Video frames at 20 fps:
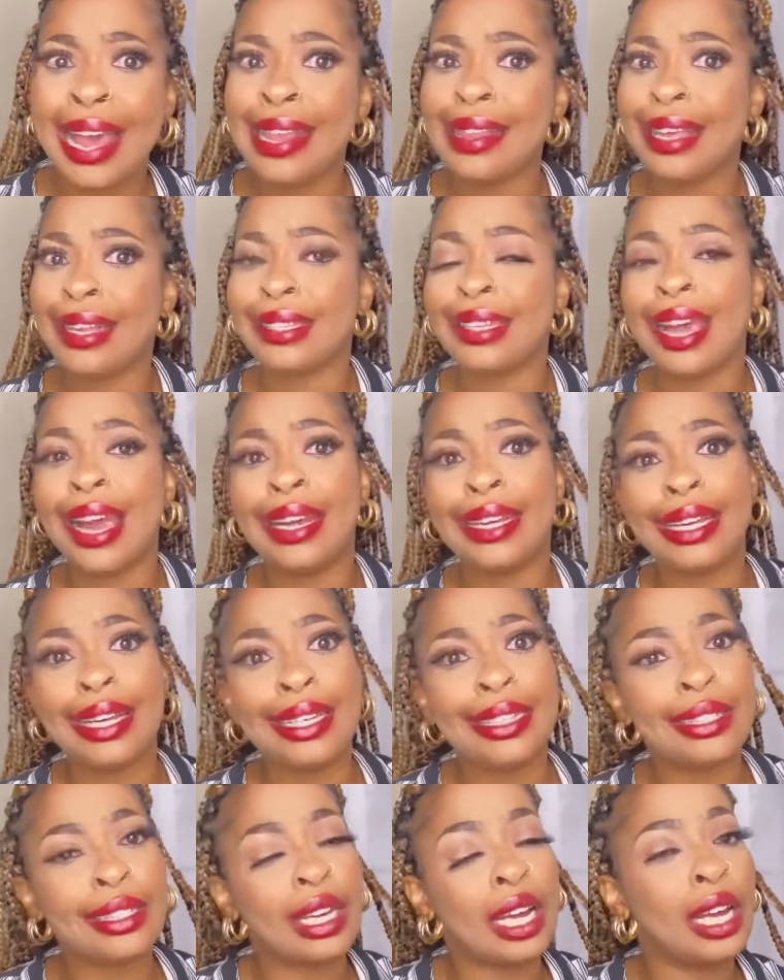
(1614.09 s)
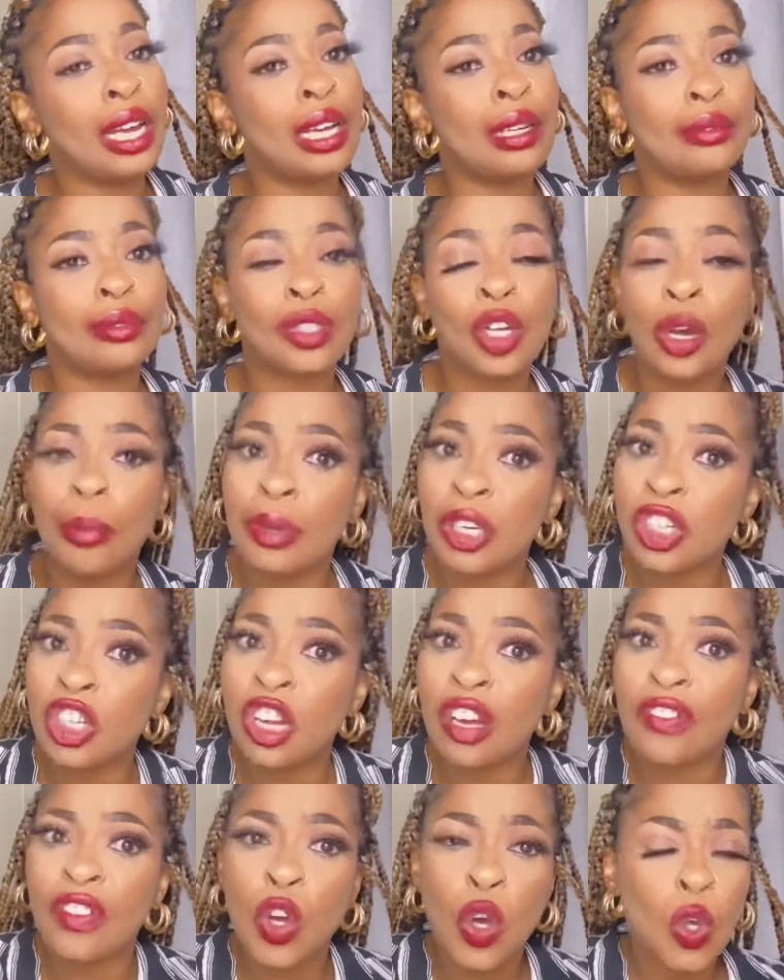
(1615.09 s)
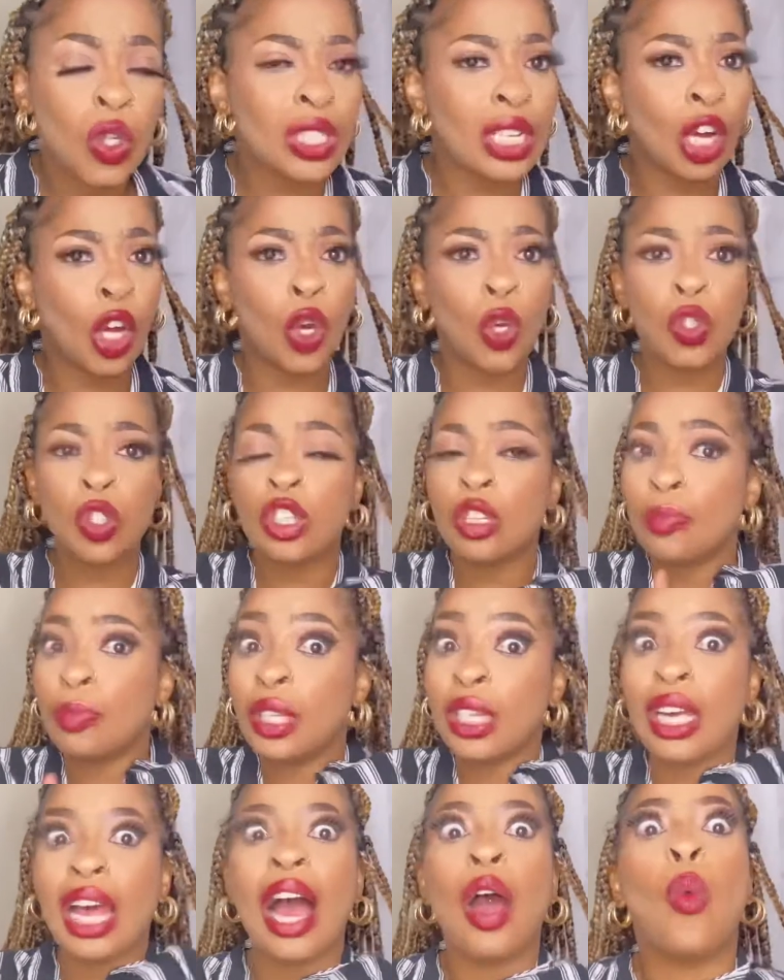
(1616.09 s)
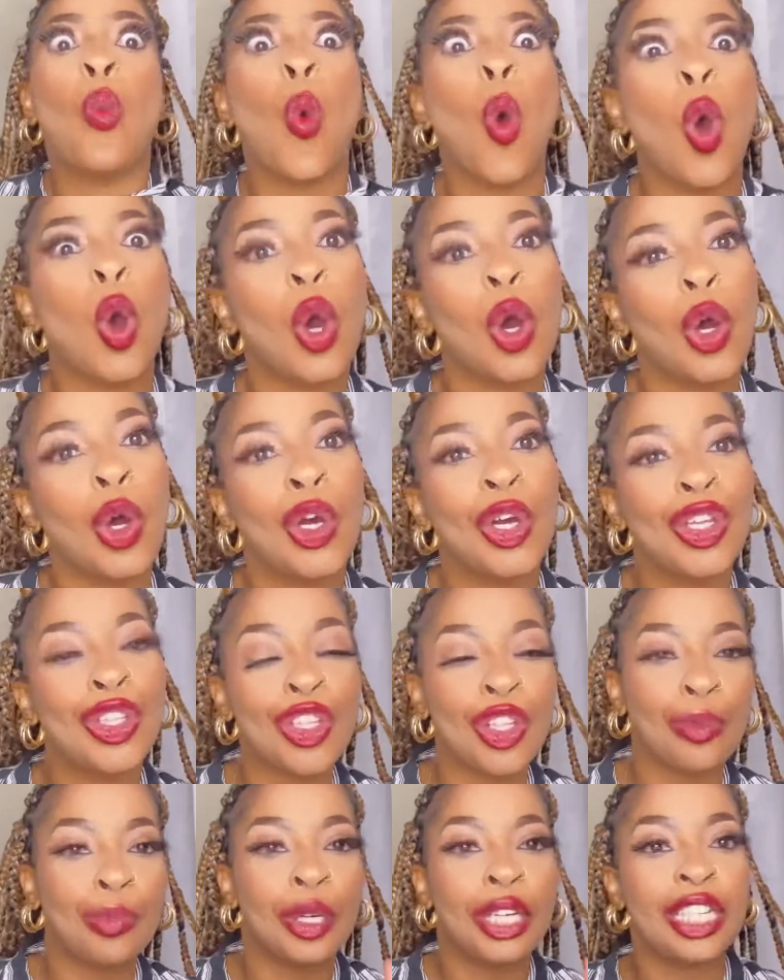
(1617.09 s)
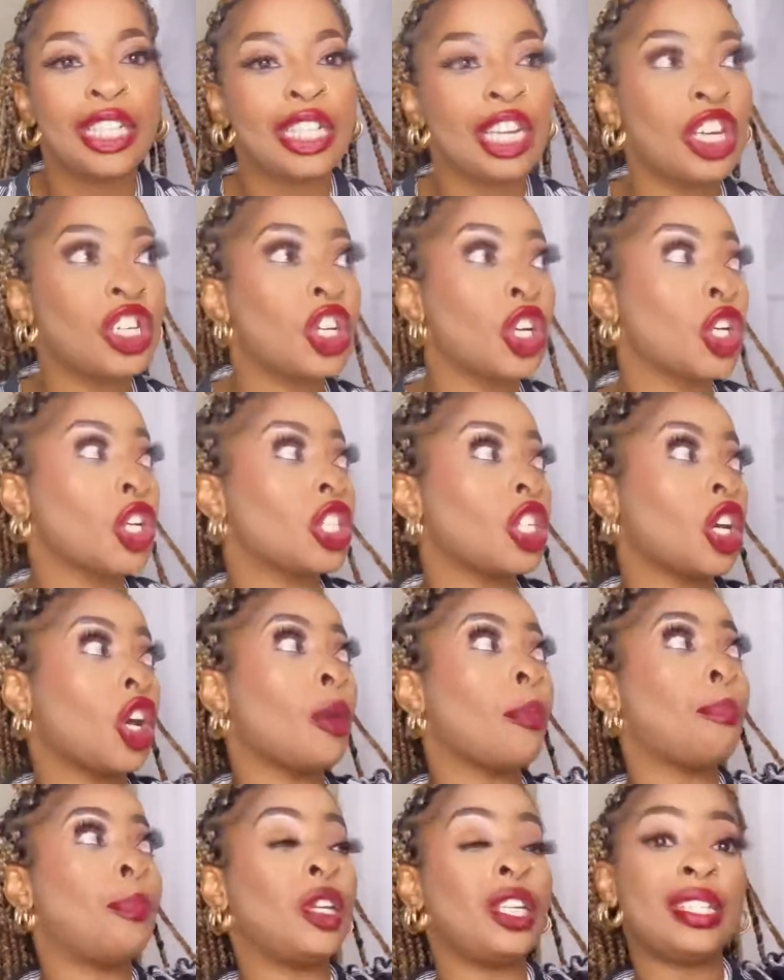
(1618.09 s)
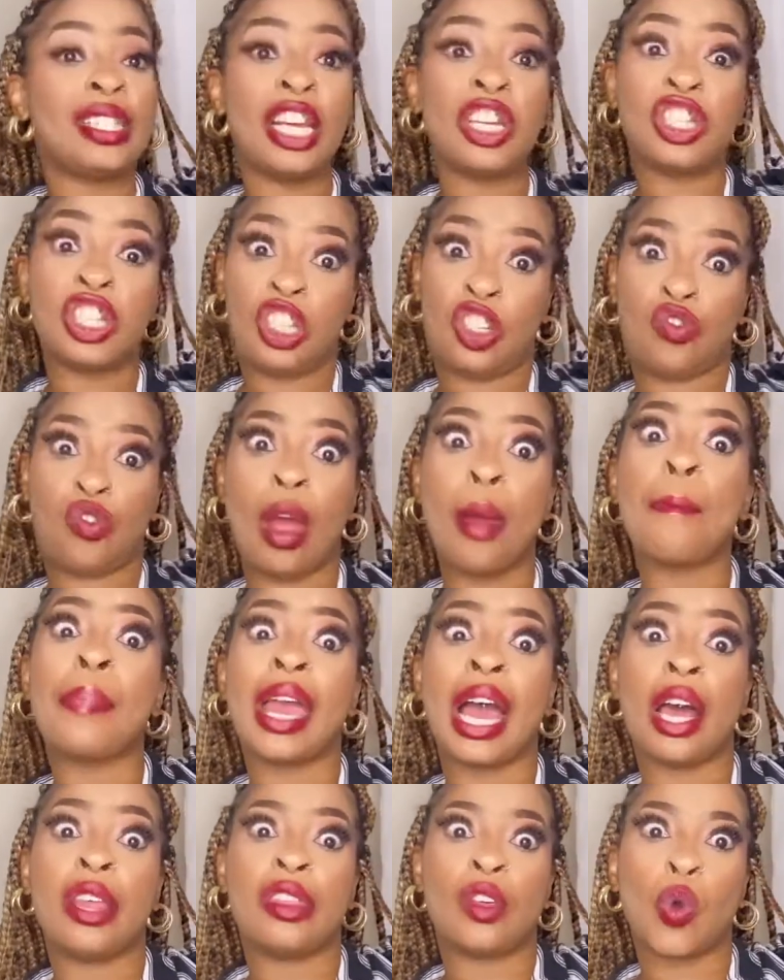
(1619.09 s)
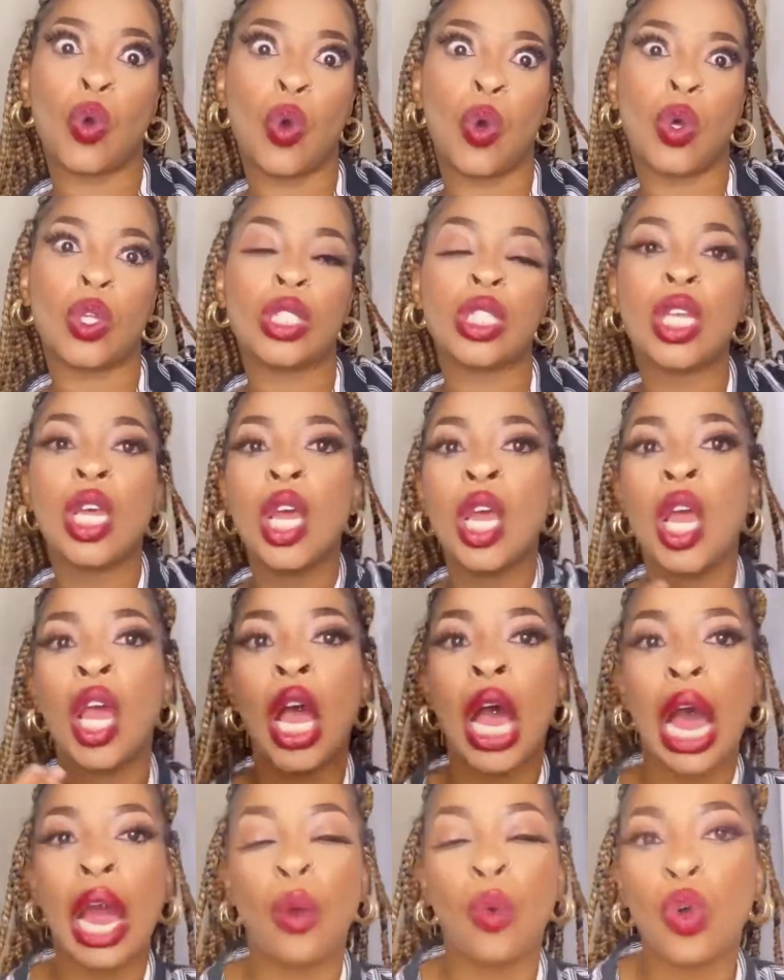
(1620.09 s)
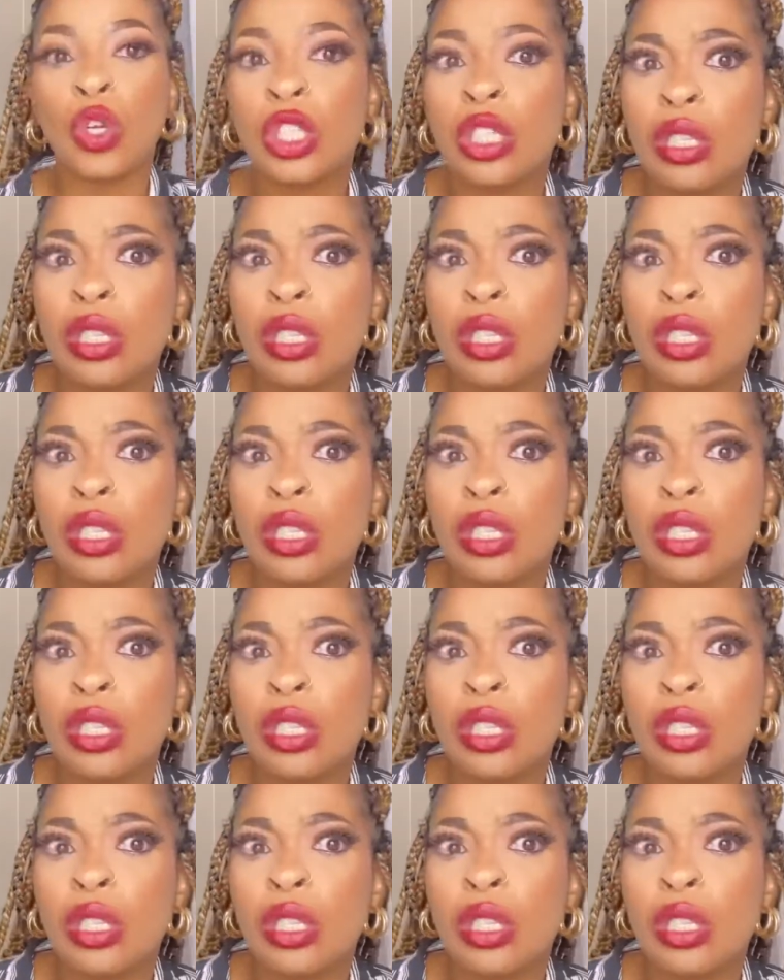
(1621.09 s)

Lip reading: They say I need a commissioner of oath. I go to the police. I walk to the police station because the police station is right behind the court. I walk to